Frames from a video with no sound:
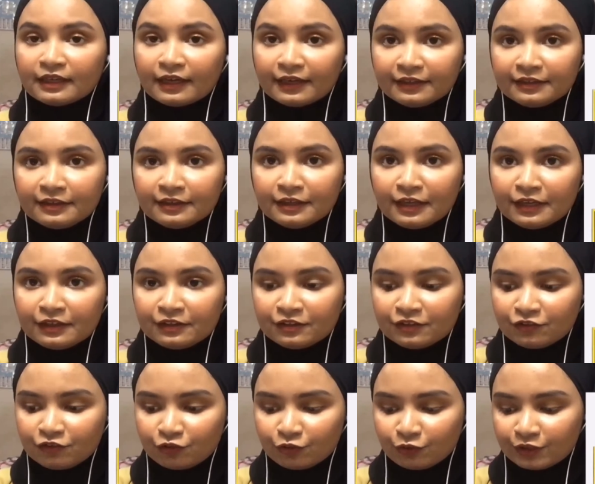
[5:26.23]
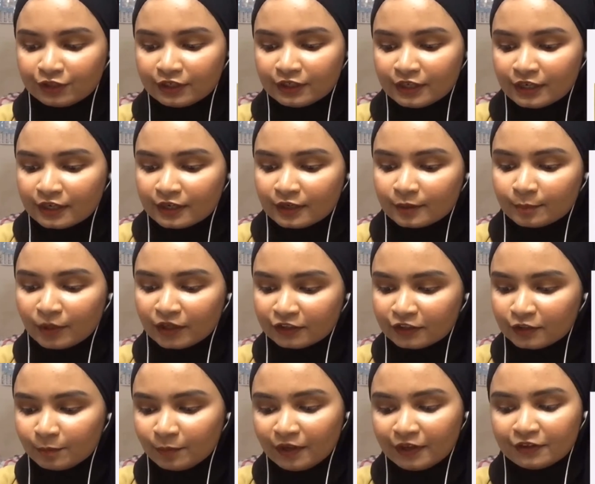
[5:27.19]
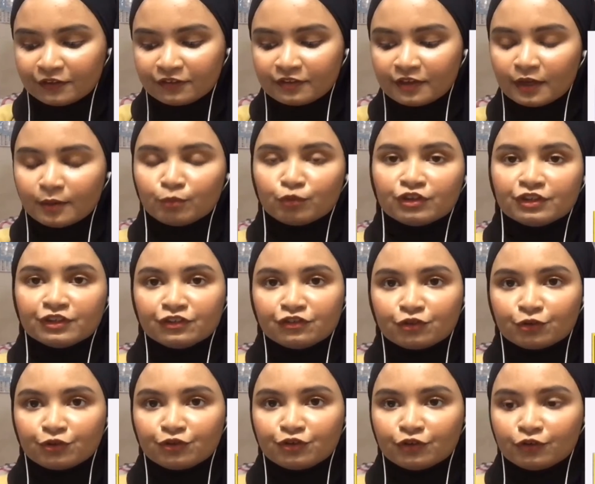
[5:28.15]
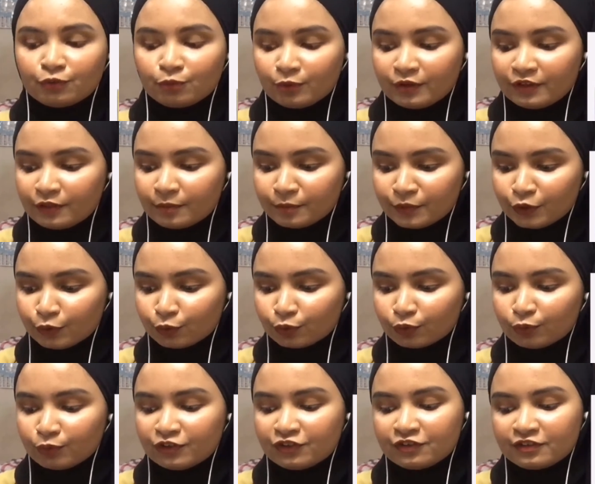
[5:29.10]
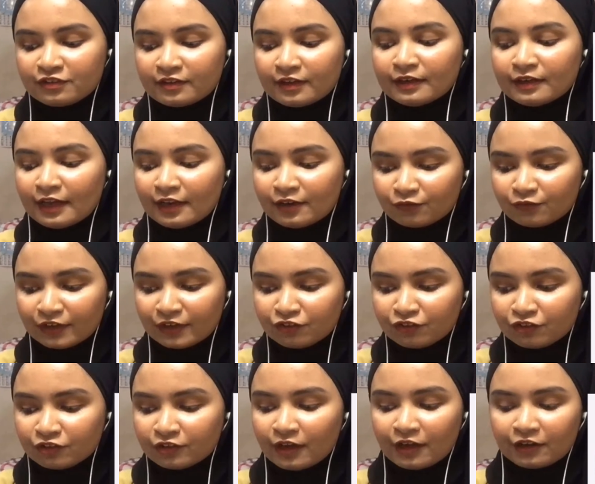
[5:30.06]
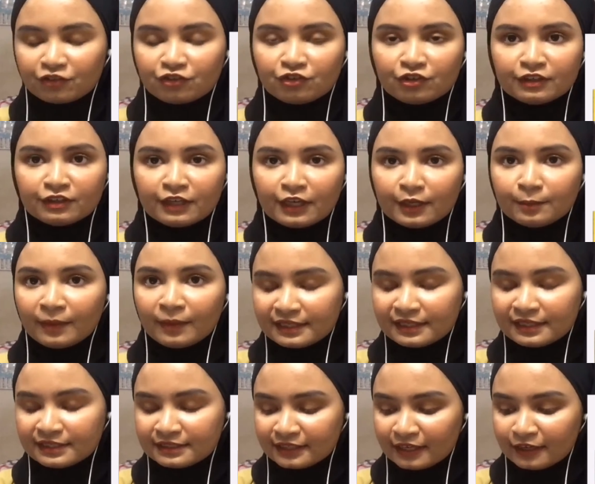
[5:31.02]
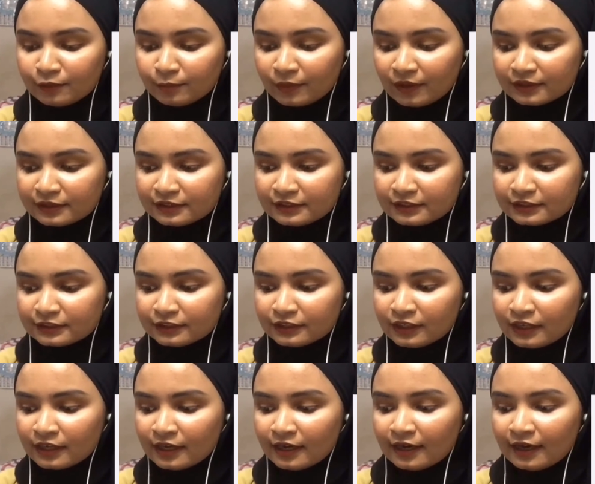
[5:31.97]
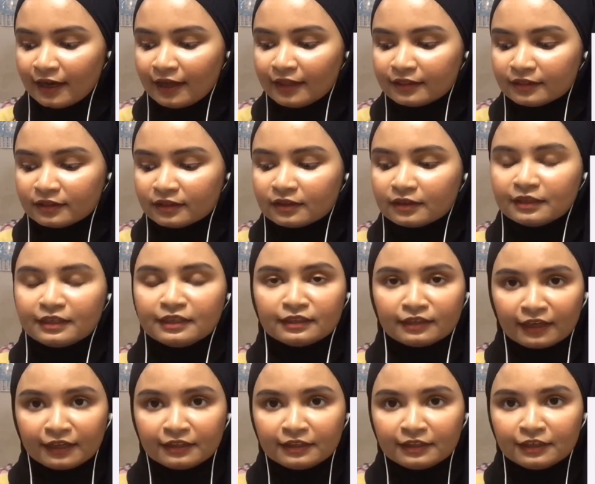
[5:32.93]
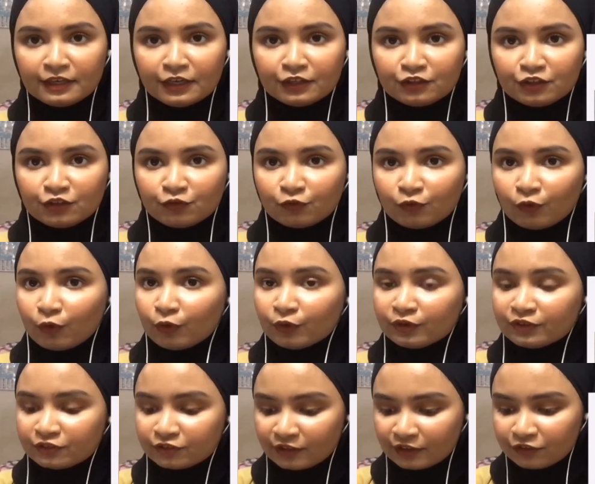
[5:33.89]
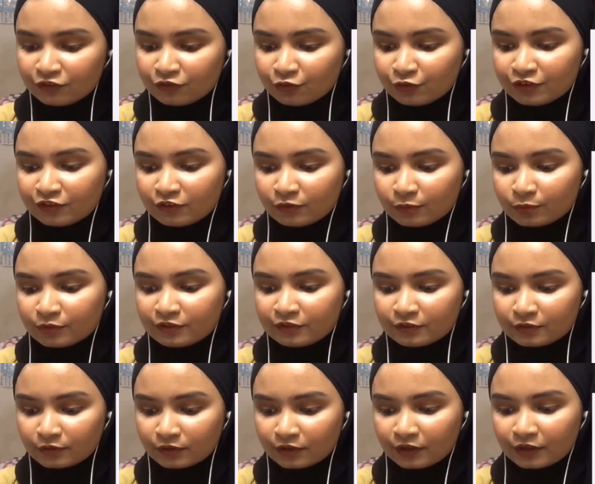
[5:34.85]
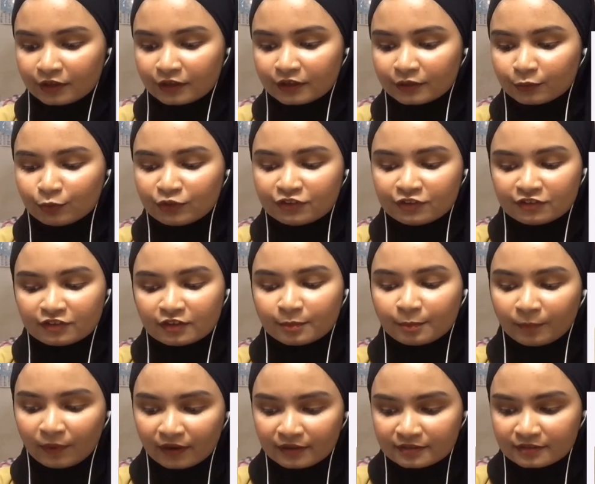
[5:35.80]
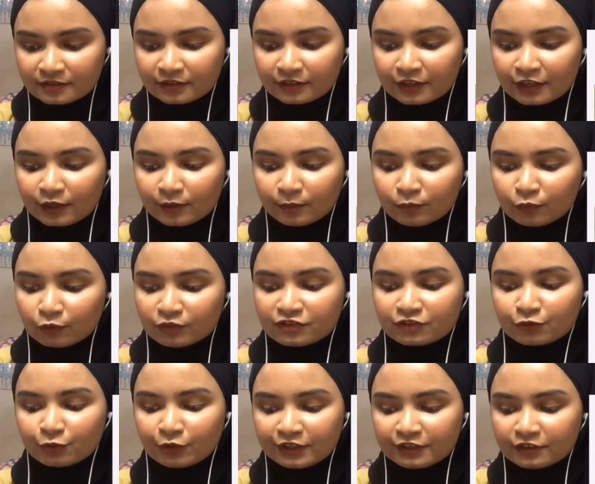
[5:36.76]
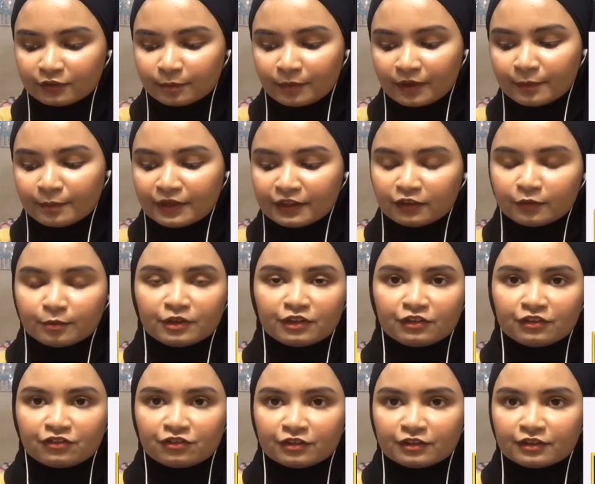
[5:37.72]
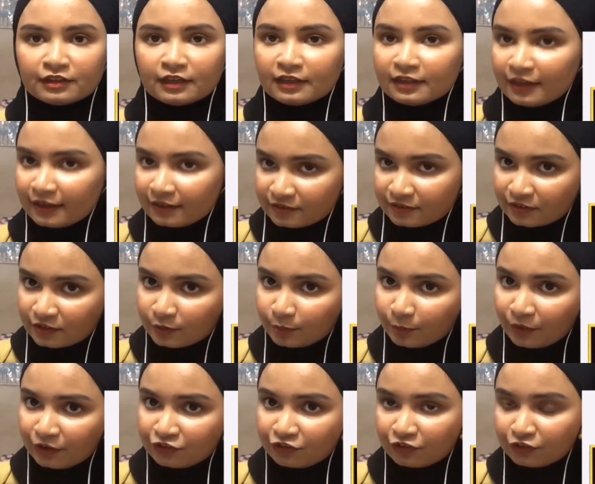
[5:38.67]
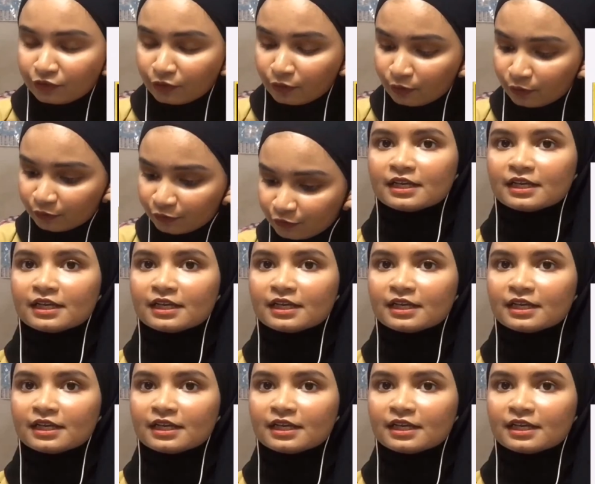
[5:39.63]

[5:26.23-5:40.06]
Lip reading: 1983, multiplayer games were introduced with Mule, which is an adventure action game by Dan Bunton, and in 1984, Tetris, which is a puzzle game, was created by mathematician Alexei Pajitnov.